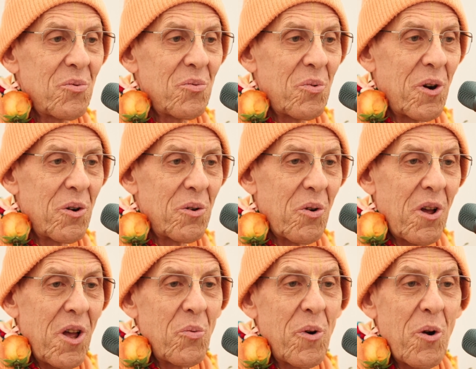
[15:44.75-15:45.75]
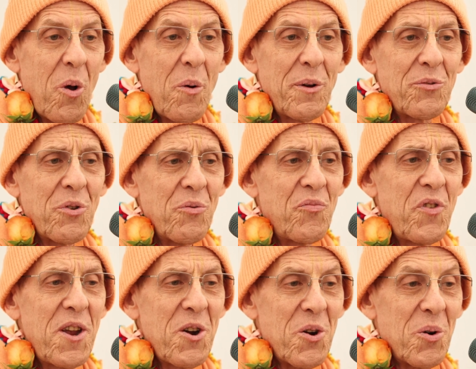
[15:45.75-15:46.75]
We're always in
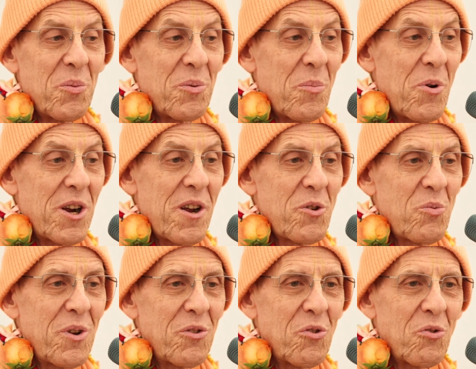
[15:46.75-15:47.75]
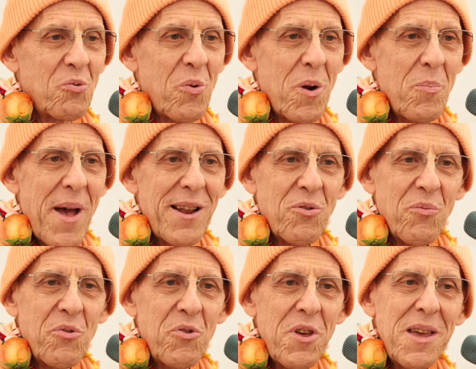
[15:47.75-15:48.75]
fear. Among other reasons, we're a batch of
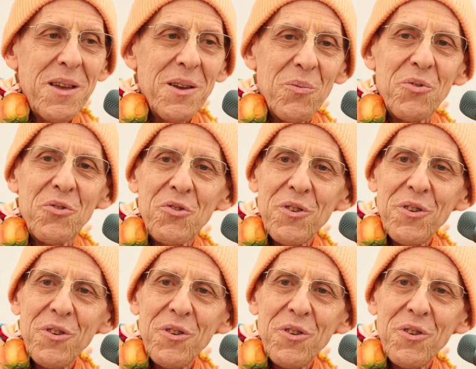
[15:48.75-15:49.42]
thieves.